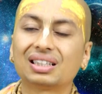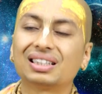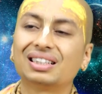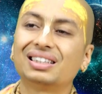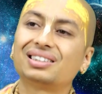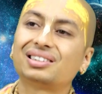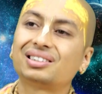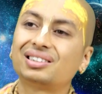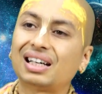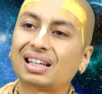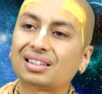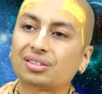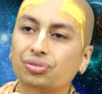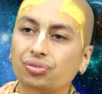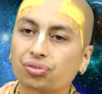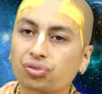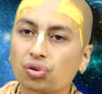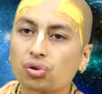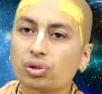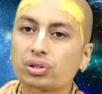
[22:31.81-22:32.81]
is that
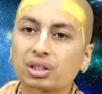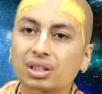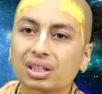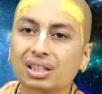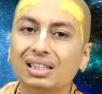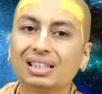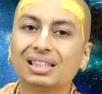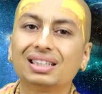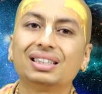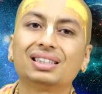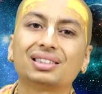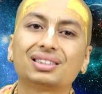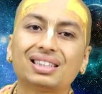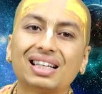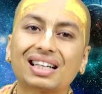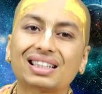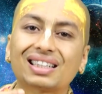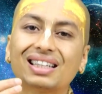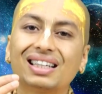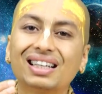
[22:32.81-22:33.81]
fruit, is
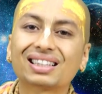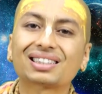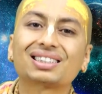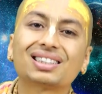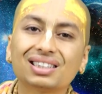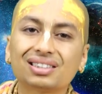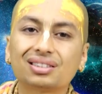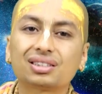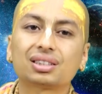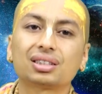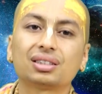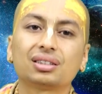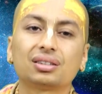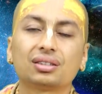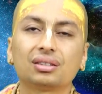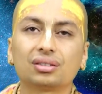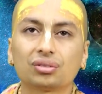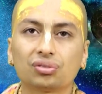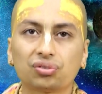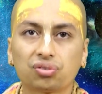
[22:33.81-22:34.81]
that essence
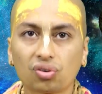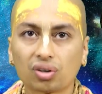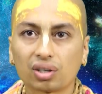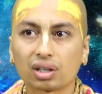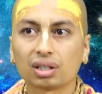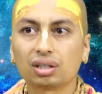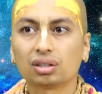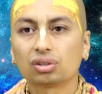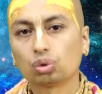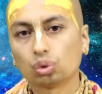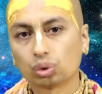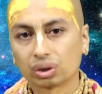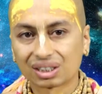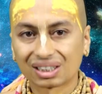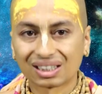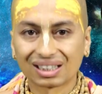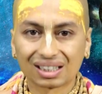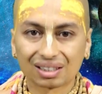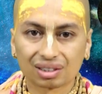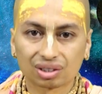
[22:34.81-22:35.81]
for those
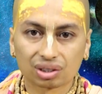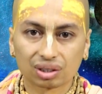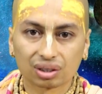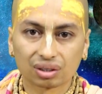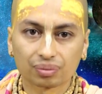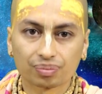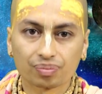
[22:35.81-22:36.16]
seekers.